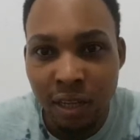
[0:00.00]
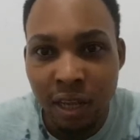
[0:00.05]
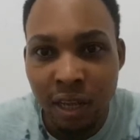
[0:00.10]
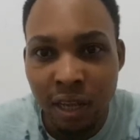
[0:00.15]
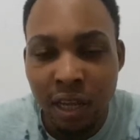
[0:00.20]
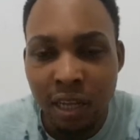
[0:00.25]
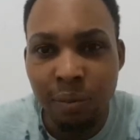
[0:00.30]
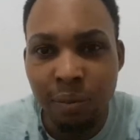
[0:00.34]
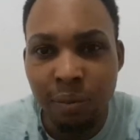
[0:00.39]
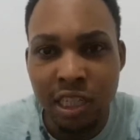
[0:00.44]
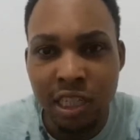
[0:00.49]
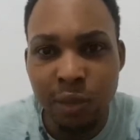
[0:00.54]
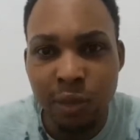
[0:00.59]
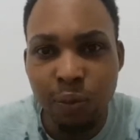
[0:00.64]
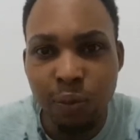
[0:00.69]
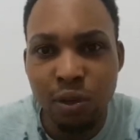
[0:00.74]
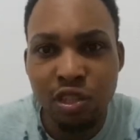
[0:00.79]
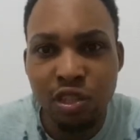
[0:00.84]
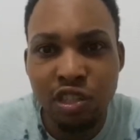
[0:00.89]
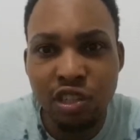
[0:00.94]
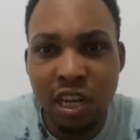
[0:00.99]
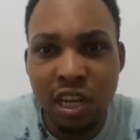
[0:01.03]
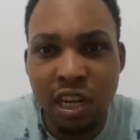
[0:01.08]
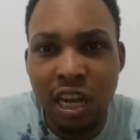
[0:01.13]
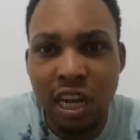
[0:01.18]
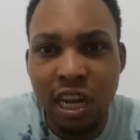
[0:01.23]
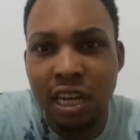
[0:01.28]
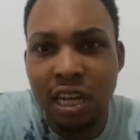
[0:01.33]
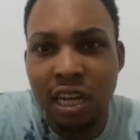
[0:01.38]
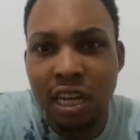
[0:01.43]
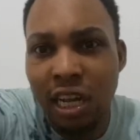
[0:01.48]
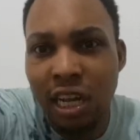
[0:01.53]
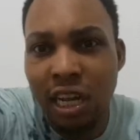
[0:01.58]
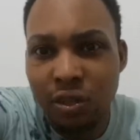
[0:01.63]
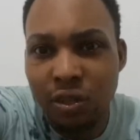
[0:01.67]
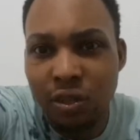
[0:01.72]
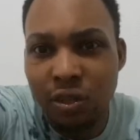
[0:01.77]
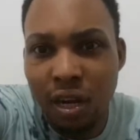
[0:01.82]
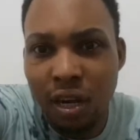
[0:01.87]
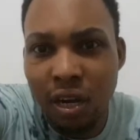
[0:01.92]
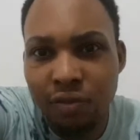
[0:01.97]
Yeah man, Sponge and Alkaline do
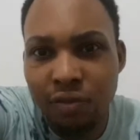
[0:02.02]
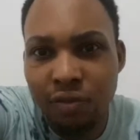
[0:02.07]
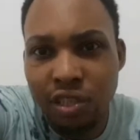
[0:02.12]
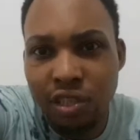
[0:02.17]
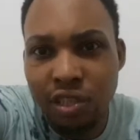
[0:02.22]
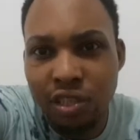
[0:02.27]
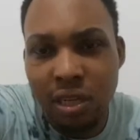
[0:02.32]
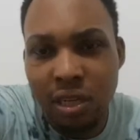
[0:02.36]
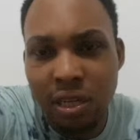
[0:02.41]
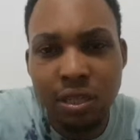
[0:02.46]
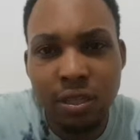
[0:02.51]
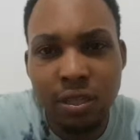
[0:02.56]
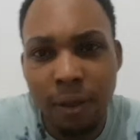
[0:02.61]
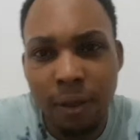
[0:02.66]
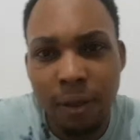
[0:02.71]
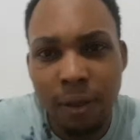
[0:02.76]
averages.